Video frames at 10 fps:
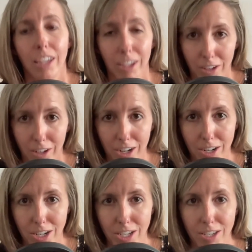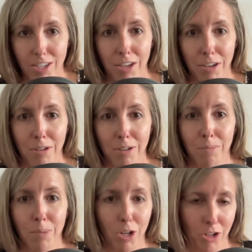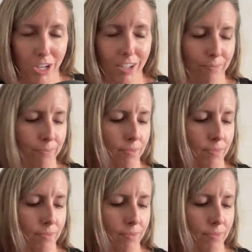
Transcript: encourages perching.